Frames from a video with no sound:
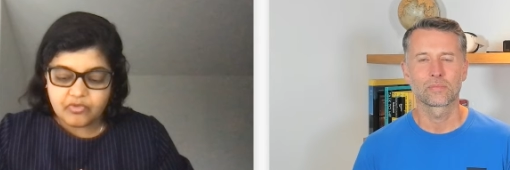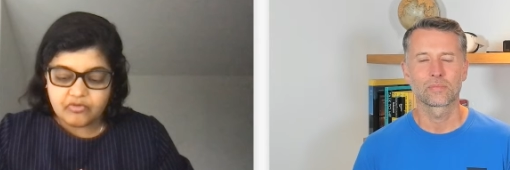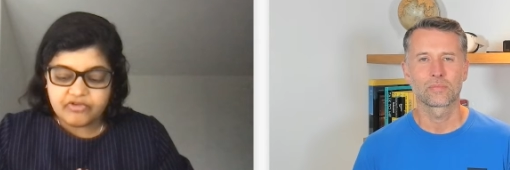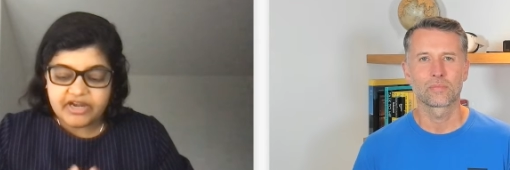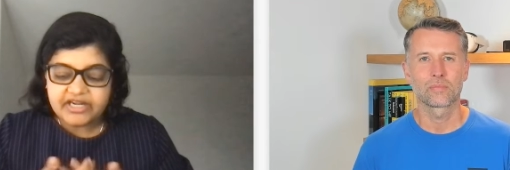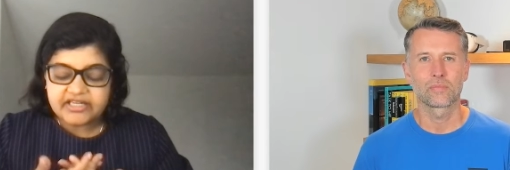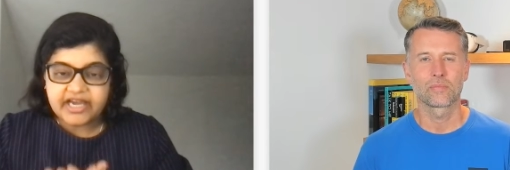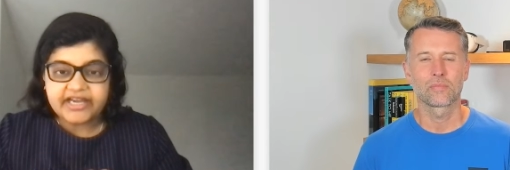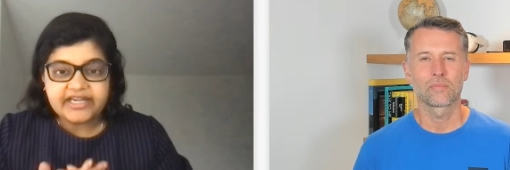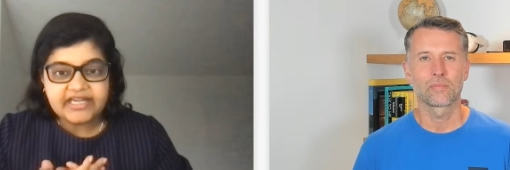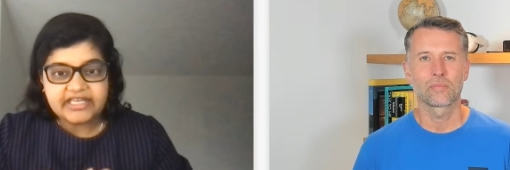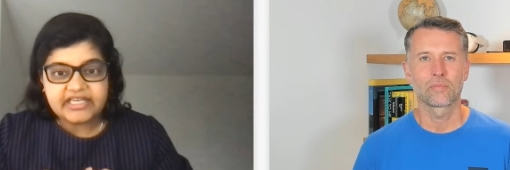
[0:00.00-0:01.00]
Speaker 1: very
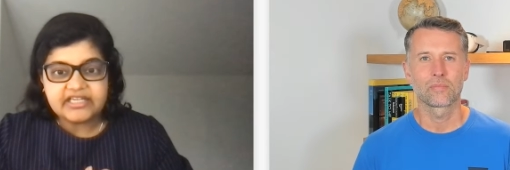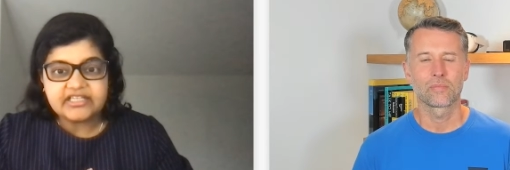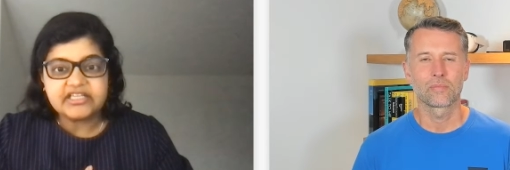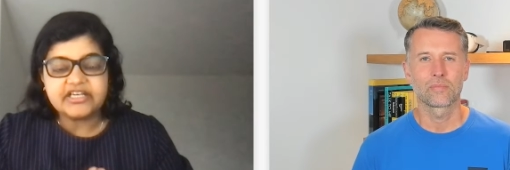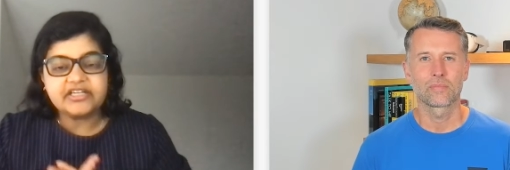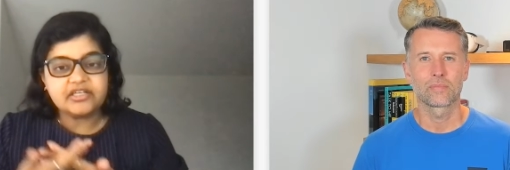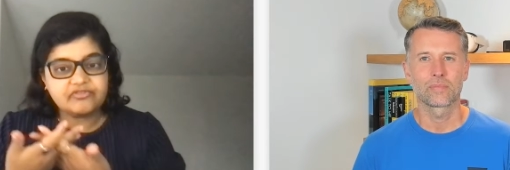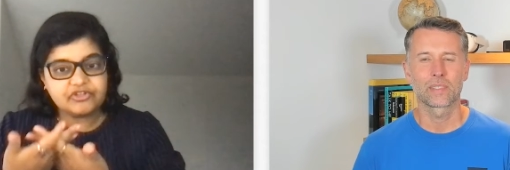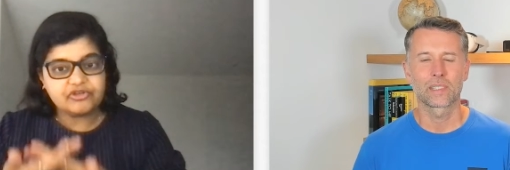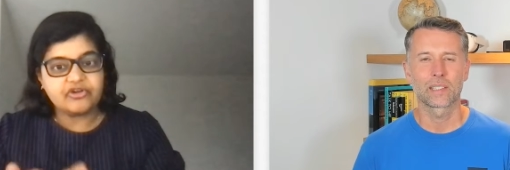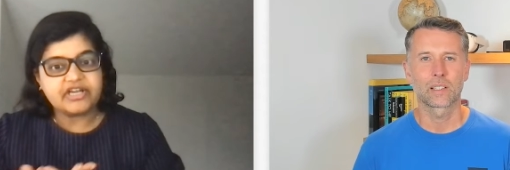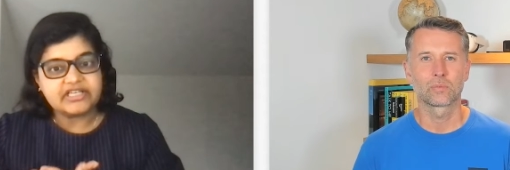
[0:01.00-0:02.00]
tightly integrated
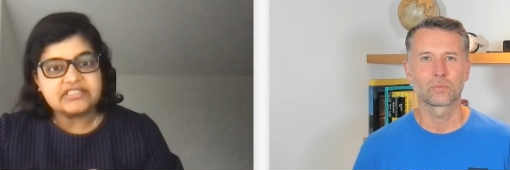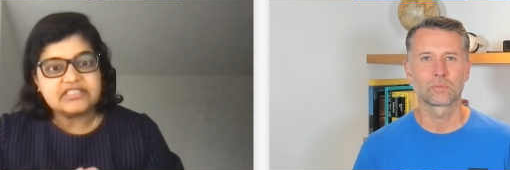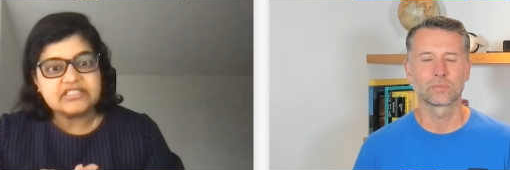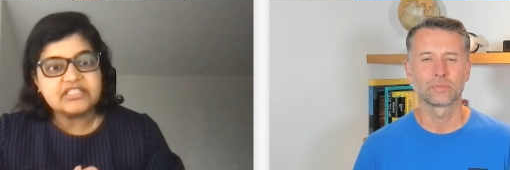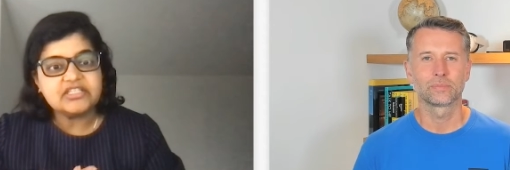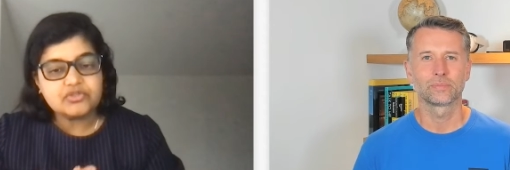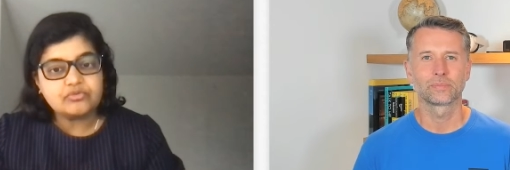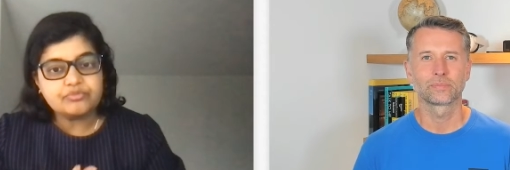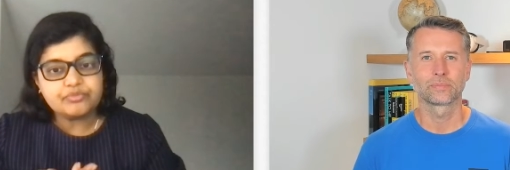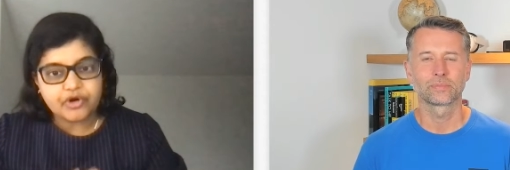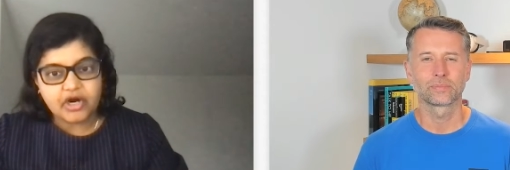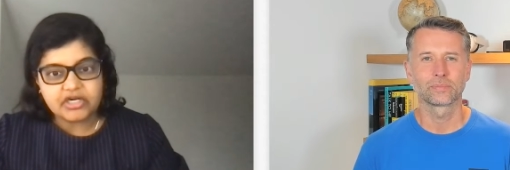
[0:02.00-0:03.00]
with your existing
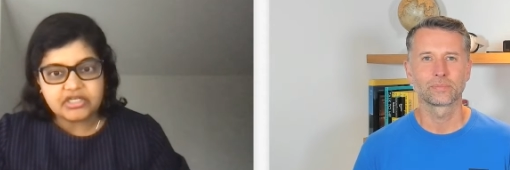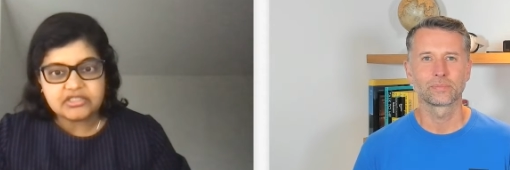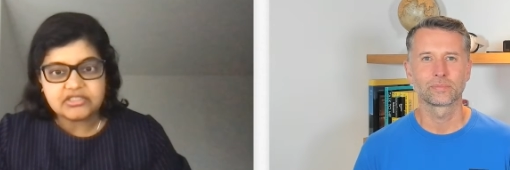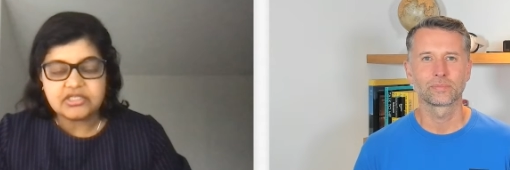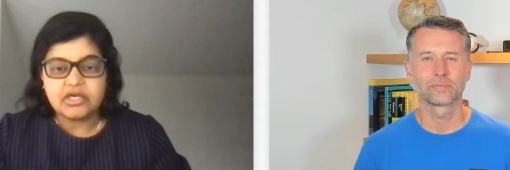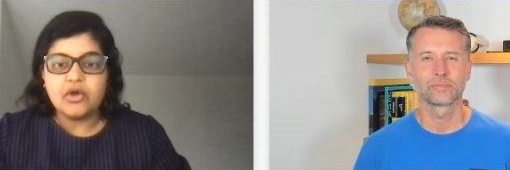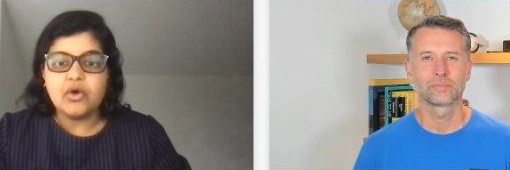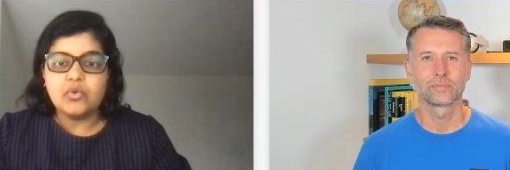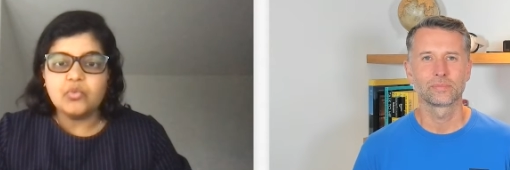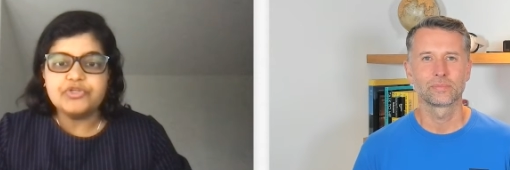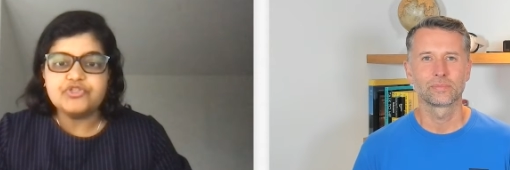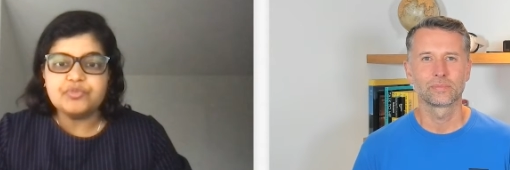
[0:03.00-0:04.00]
Zoom products,
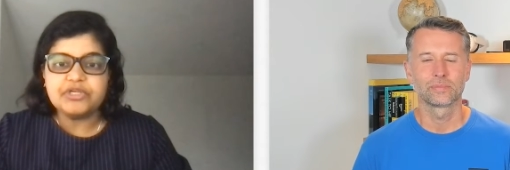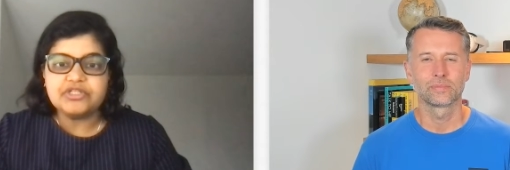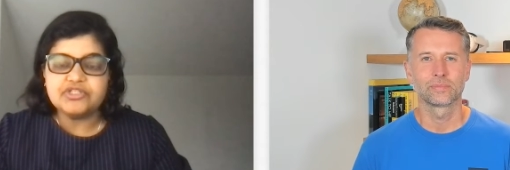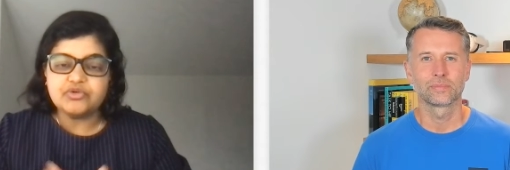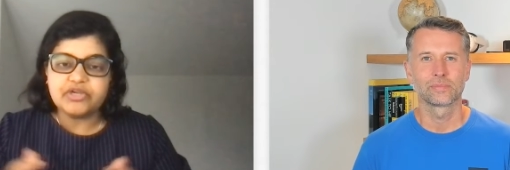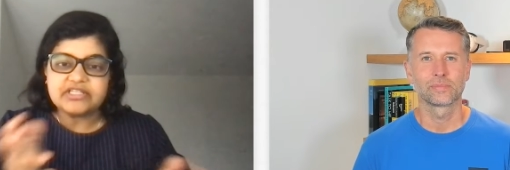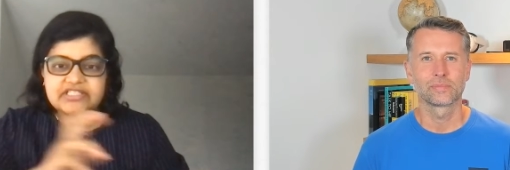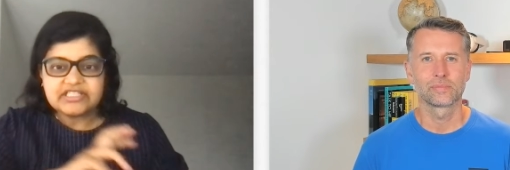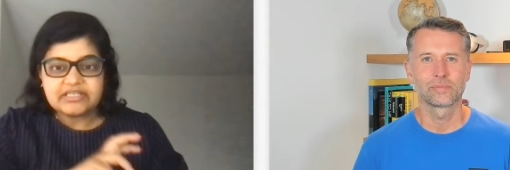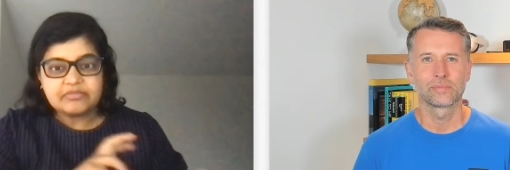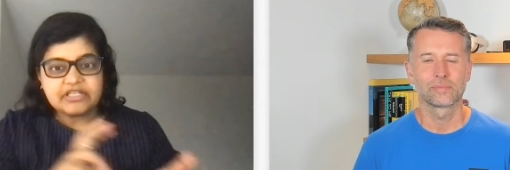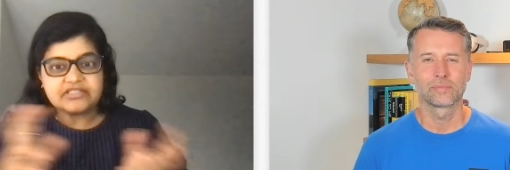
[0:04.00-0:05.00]
which means you can
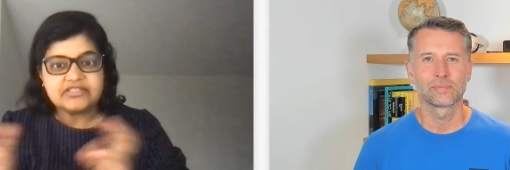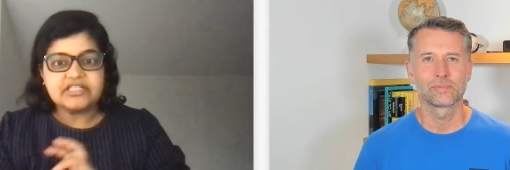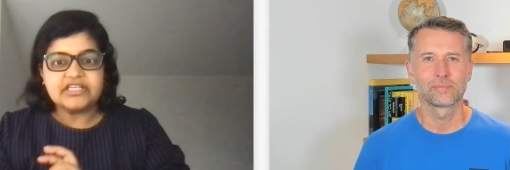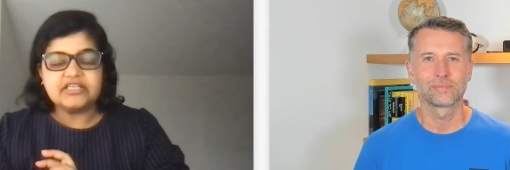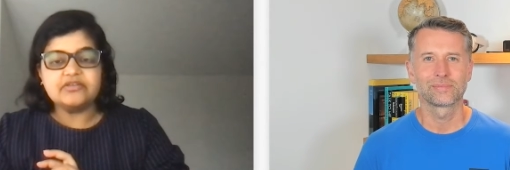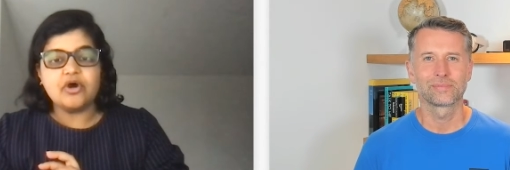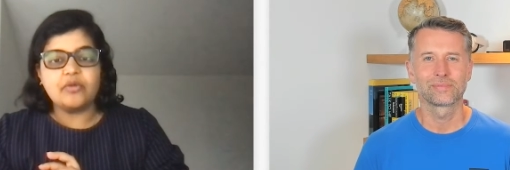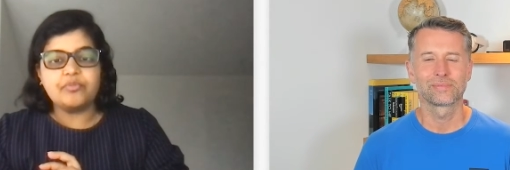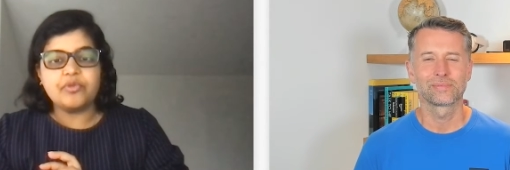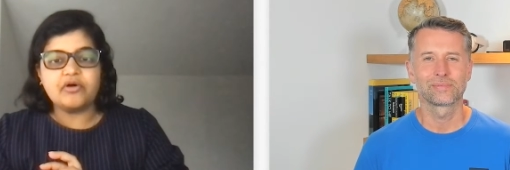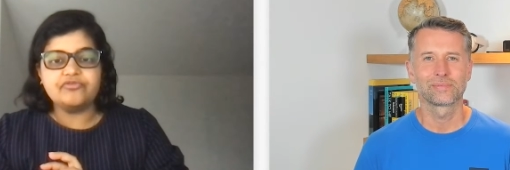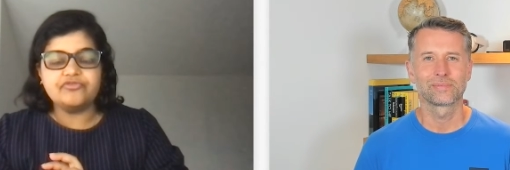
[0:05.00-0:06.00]
seamlessly
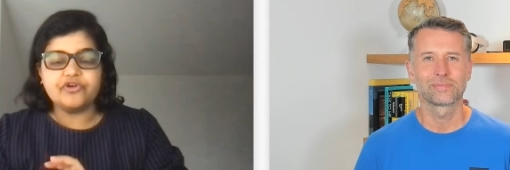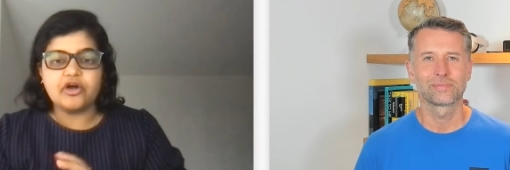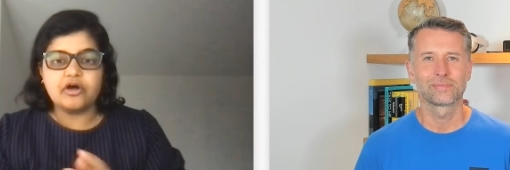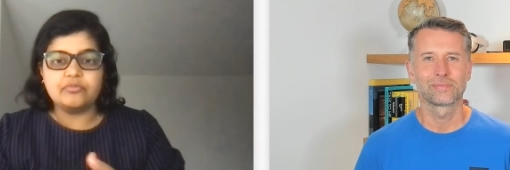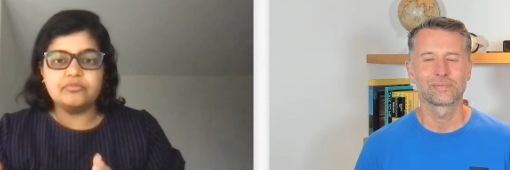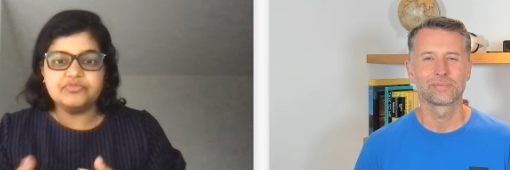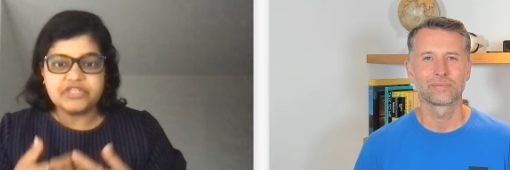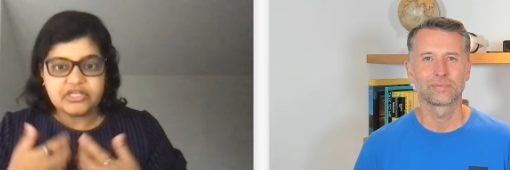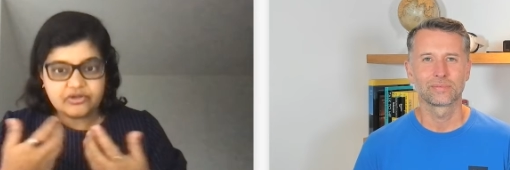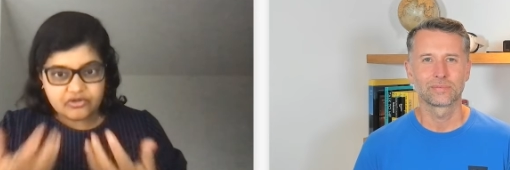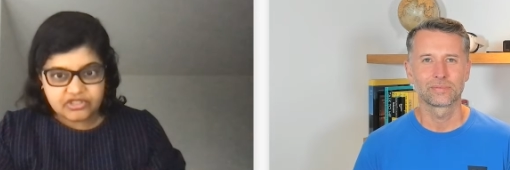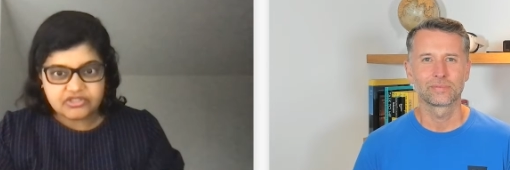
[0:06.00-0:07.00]
hop off from
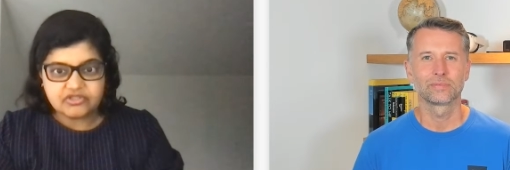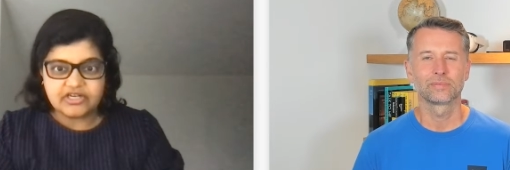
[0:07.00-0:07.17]
synchronous